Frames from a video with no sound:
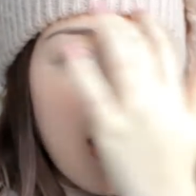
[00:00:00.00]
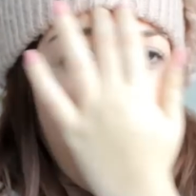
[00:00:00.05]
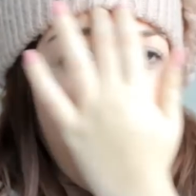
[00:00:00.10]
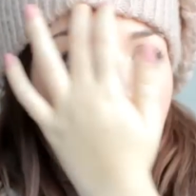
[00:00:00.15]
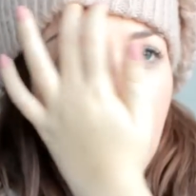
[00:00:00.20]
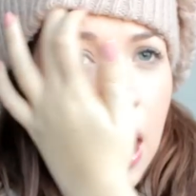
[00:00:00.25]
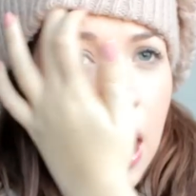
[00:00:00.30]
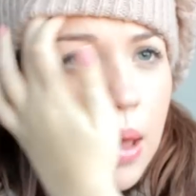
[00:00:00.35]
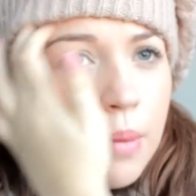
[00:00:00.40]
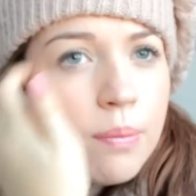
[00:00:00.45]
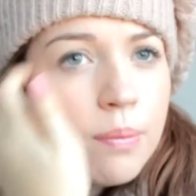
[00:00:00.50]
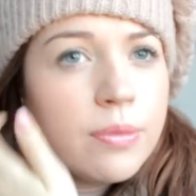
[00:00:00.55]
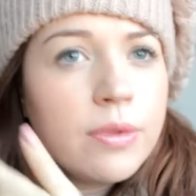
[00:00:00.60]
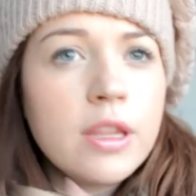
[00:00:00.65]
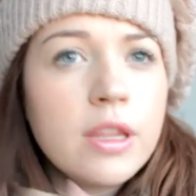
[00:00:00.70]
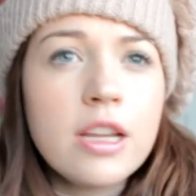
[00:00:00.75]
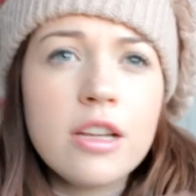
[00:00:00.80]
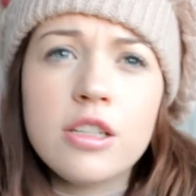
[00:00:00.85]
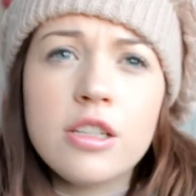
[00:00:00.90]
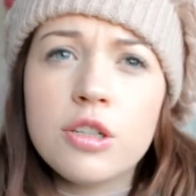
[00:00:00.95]

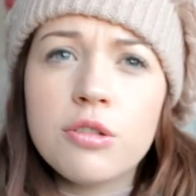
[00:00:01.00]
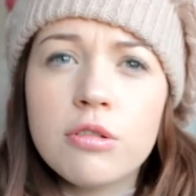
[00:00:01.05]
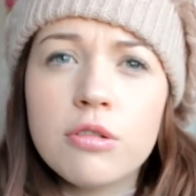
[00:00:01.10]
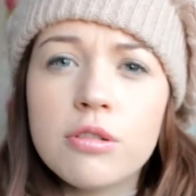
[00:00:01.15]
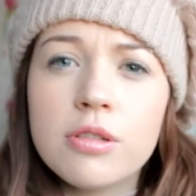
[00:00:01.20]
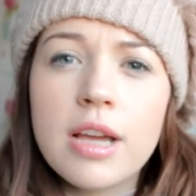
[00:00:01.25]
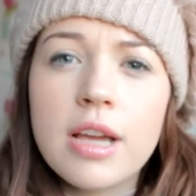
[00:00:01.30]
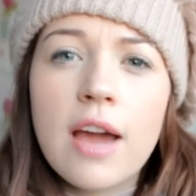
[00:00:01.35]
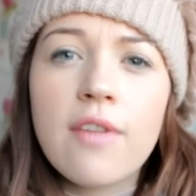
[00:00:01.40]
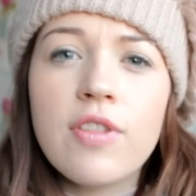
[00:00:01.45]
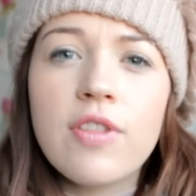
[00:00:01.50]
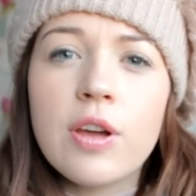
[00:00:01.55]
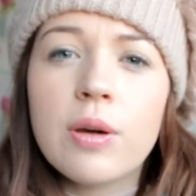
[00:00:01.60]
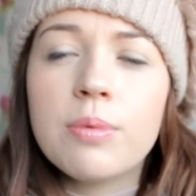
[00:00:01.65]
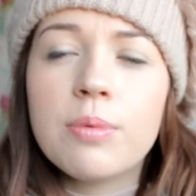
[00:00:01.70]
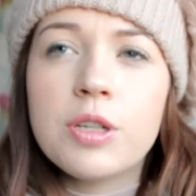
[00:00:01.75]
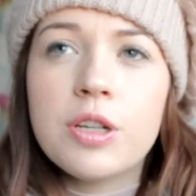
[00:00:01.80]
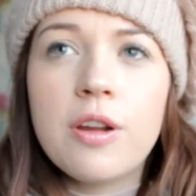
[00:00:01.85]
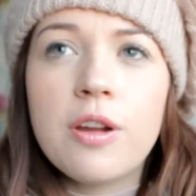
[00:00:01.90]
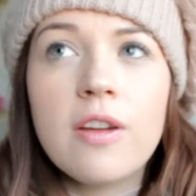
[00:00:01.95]
You do also have the
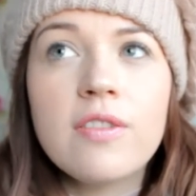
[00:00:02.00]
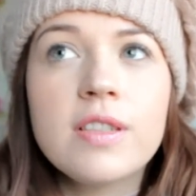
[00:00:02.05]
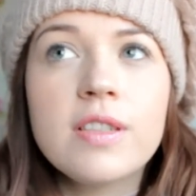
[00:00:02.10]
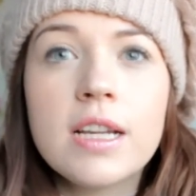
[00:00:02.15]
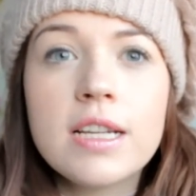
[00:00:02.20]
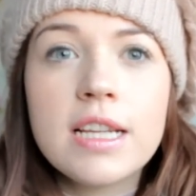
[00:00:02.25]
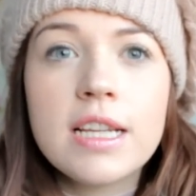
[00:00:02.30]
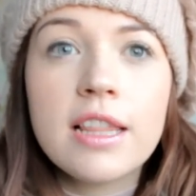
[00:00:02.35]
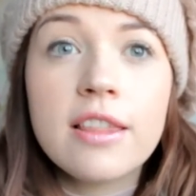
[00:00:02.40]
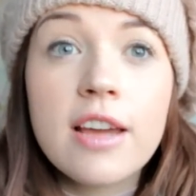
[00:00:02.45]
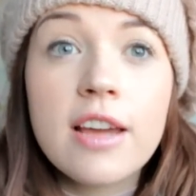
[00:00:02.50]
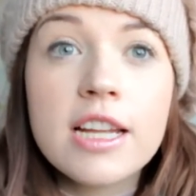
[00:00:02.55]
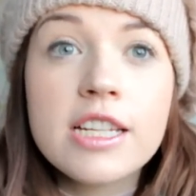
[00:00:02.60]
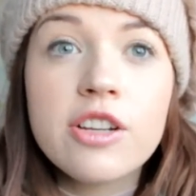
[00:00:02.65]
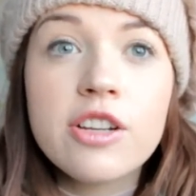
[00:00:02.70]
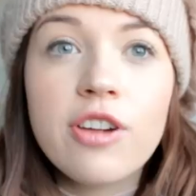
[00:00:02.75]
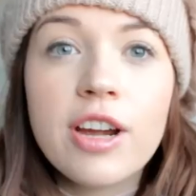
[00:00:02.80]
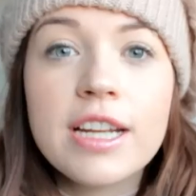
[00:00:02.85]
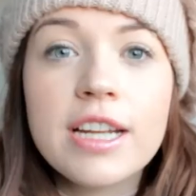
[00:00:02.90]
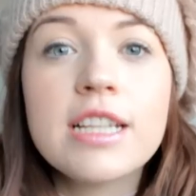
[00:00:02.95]
option of studying
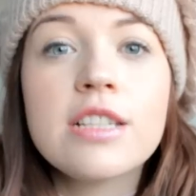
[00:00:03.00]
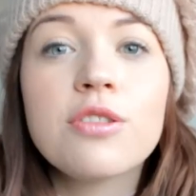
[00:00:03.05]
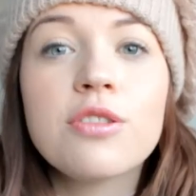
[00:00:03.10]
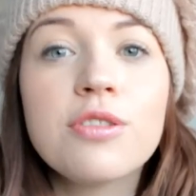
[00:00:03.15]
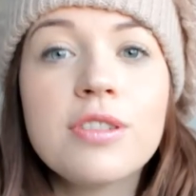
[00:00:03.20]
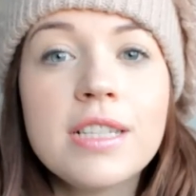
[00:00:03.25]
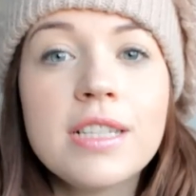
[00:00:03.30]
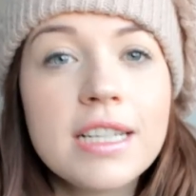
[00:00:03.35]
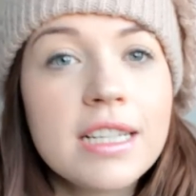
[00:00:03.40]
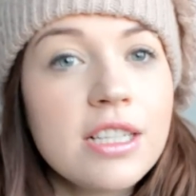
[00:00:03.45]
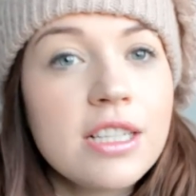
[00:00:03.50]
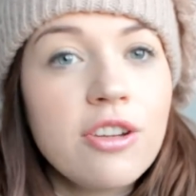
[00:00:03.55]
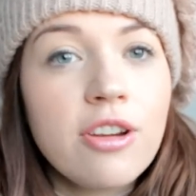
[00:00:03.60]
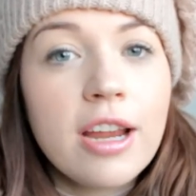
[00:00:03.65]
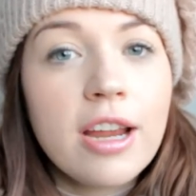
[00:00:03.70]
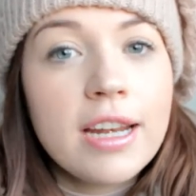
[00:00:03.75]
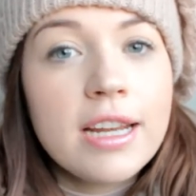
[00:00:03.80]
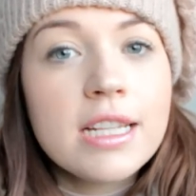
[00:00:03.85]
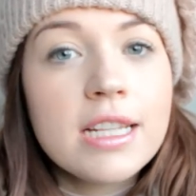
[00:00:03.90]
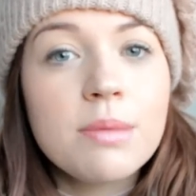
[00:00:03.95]
30 credits or 60
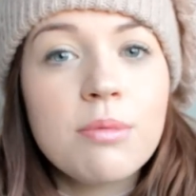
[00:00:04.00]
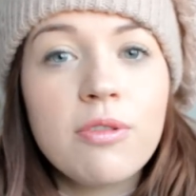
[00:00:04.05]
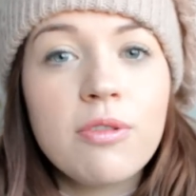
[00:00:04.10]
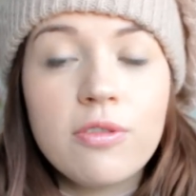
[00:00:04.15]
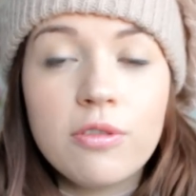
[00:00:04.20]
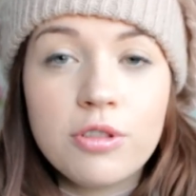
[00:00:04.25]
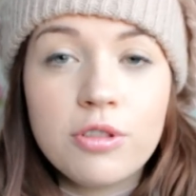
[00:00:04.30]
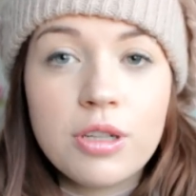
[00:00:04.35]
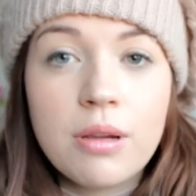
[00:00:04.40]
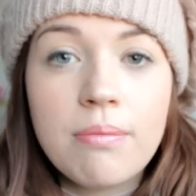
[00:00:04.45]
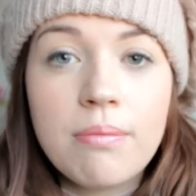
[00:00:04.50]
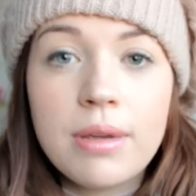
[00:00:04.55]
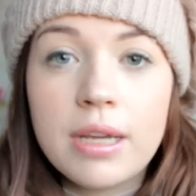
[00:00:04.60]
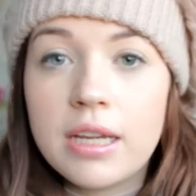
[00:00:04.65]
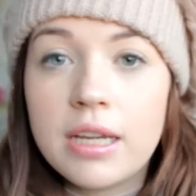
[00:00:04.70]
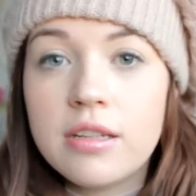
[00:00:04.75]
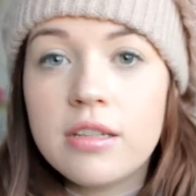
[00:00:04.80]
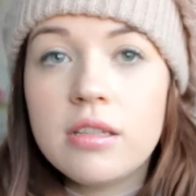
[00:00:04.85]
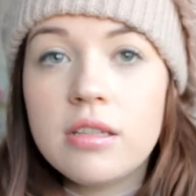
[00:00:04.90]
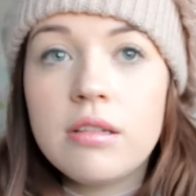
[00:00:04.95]
credits before jumping
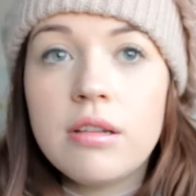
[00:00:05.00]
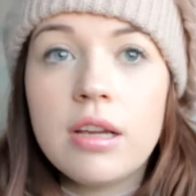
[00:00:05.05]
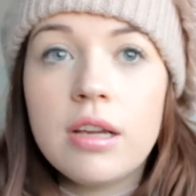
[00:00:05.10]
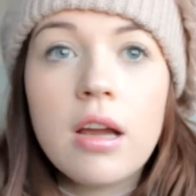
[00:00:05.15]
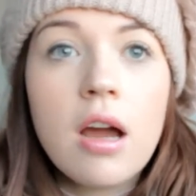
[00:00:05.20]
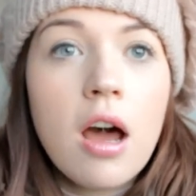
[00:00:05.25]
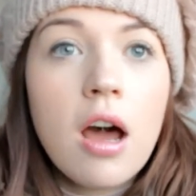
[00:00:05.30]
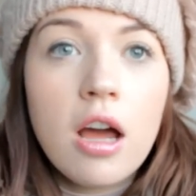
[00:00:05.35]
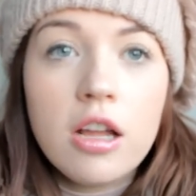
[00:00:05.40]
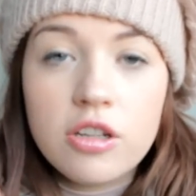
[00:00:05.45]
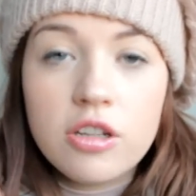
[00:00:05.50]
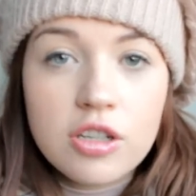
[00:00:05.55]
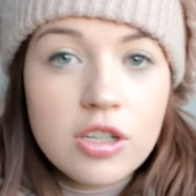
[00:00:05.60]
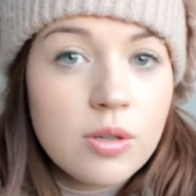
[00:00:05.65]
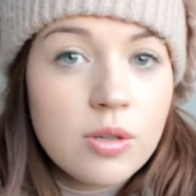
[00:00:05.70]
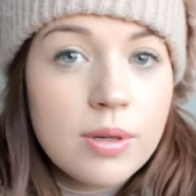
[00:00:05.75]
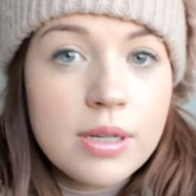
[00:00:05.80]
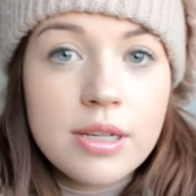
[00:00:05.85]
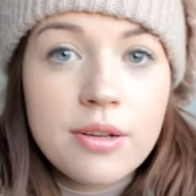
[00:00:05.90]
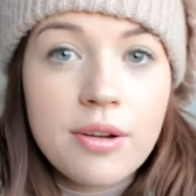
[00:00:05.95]
into doing
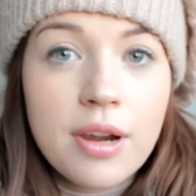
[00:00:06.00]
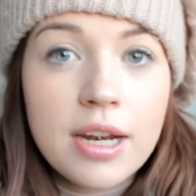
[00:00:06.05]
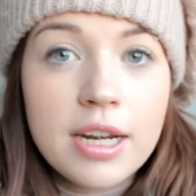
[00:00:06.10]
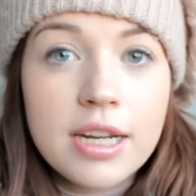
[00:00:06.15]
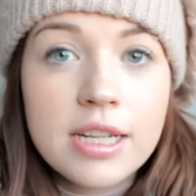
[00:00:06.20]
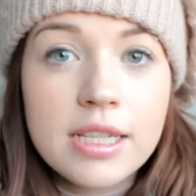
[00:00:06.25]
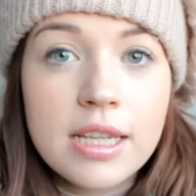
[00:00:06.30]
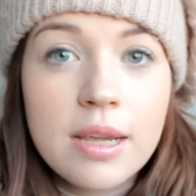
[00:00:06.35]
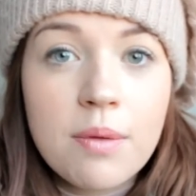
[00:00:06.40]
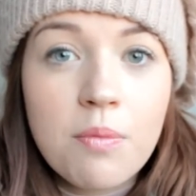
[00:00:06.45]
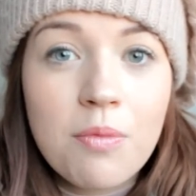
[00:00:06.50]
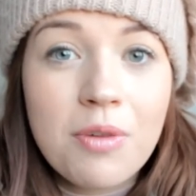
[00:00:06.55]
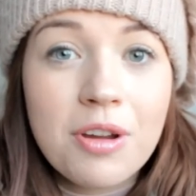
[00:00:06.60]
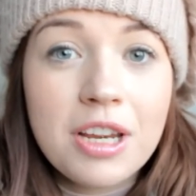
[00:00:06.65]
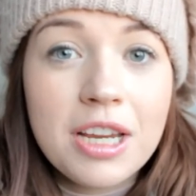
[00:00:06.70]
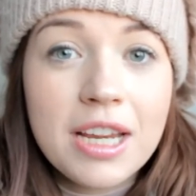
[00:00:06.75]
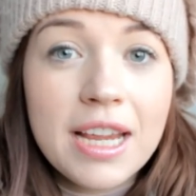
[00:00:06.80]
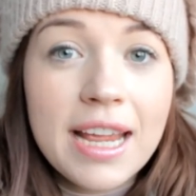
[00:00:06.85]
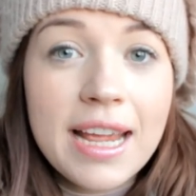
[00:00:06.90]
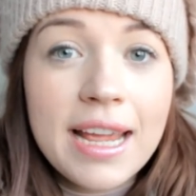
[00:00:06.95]
120 credits in
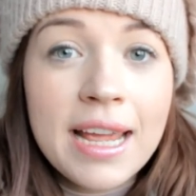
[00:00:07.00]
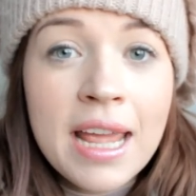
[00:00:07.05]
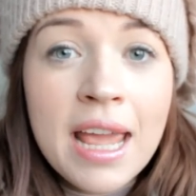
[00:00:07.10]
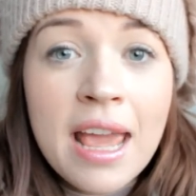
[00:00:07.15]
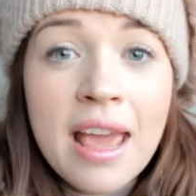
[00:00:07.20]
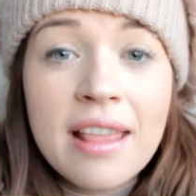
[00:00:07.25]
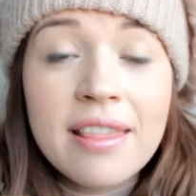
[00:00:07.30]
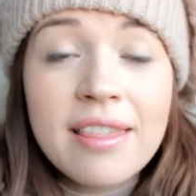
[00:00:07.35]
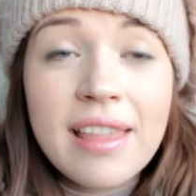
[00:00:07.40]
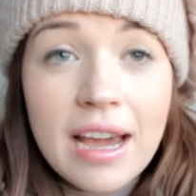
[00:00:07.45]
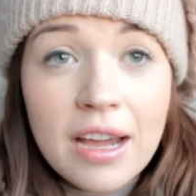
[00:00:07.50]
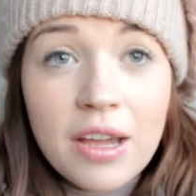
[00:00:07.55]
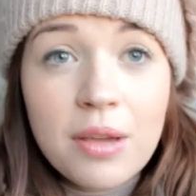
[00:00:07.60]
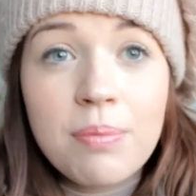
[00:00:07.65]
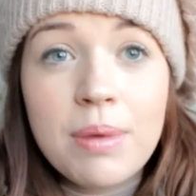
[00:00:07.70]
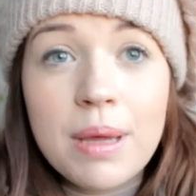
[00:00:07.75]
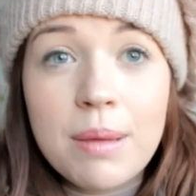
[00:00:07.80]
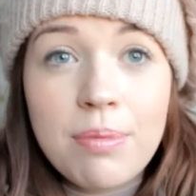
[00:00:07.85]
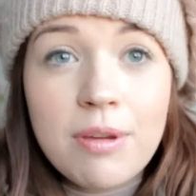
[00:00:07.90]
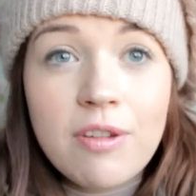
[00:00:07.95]
1 year. That
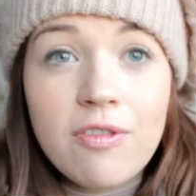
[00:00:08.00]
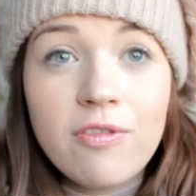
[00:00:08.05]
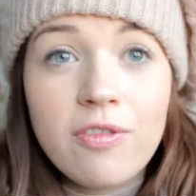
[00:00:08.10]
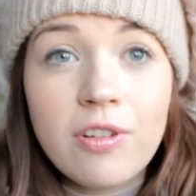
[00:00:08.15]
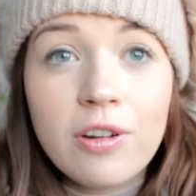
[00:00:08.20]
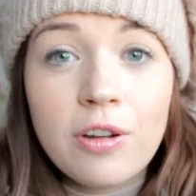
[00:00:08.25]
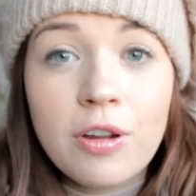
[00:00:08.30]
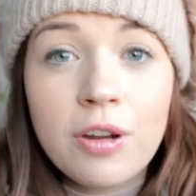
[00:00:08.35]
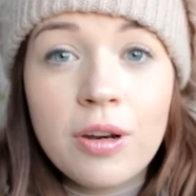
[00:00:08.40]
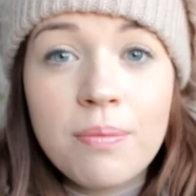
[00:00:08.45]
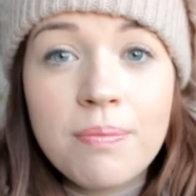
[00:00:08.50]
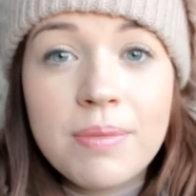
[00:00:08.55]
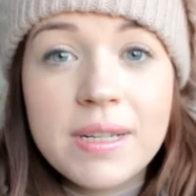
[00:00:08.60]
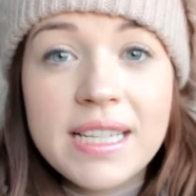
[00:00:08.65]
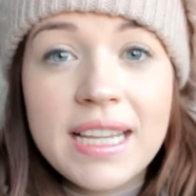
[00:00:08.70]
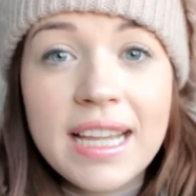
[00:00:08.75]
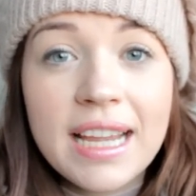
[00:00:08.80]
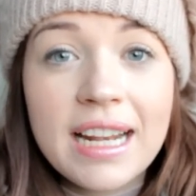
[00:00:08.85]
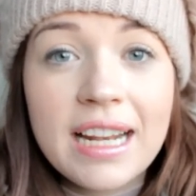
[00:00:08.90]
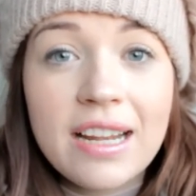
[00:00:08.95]
could be a bit full on,
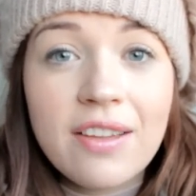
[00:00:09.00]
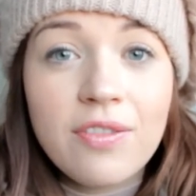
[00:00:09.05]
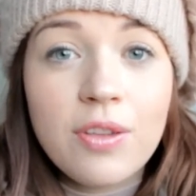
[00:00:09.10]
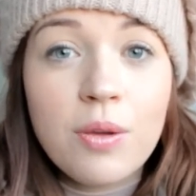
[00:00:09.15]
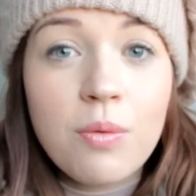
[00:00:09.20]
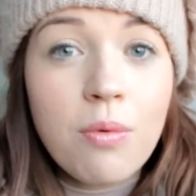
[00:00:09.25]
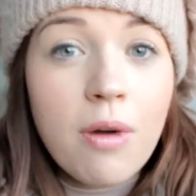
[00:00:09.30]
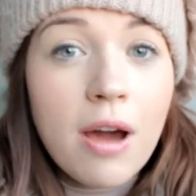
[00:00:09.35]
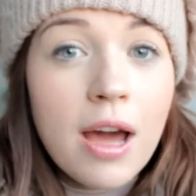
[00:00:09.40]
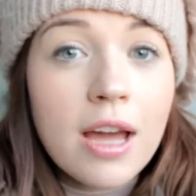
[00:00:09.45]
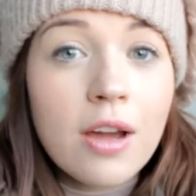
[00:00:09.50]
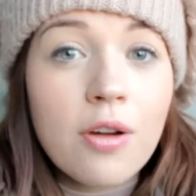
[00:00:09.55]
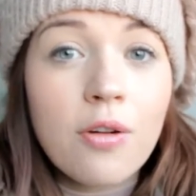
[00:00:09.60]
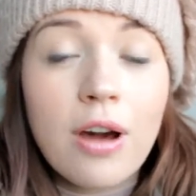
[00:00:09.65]
particularly if you work